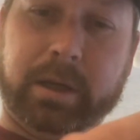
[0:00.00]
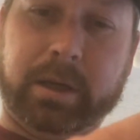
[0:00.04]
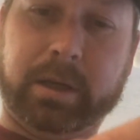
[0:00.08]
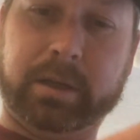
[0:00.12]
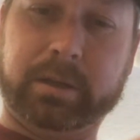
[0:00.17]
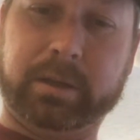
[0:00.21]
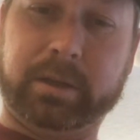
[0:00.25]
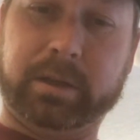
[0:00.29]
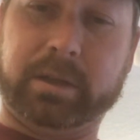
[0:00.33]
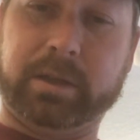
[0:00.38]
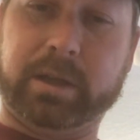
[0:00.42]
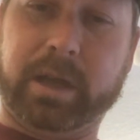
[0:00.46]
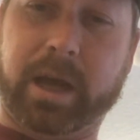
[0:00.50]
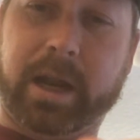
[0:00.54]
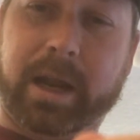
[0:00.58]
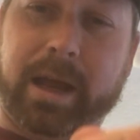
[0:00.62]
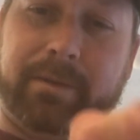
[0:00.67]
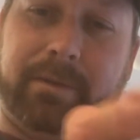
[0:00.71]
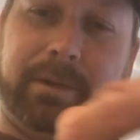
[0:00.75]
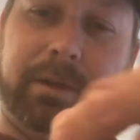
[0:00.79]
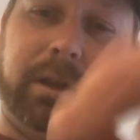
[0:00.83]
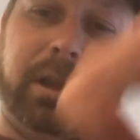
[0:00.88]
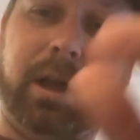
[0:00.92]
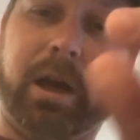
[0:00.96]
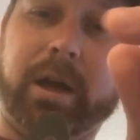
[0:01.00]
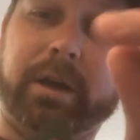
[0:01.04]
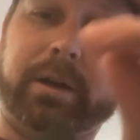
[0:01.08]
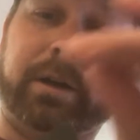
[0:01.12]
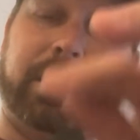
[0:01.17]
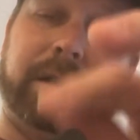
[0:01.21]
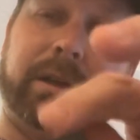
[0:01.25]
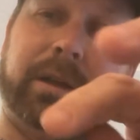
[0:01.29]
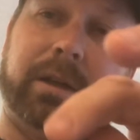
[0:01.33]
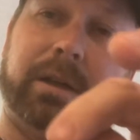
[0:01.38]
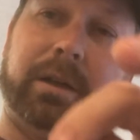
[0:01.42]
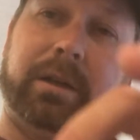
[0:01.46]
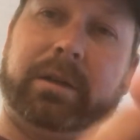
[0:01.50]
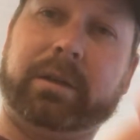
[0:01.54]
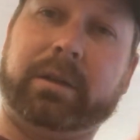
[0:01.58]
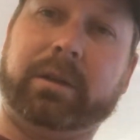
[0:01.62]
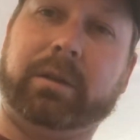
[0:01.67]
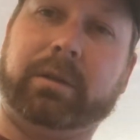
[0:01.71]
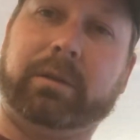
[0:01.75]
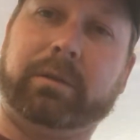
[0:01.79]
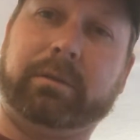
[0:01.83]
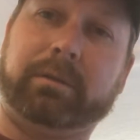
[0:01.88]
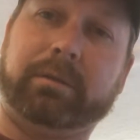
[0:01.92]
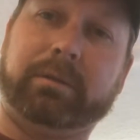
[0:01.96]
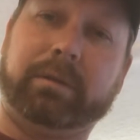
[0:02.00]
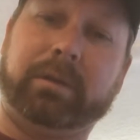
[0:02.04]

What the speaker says: Does not have a lock on there, so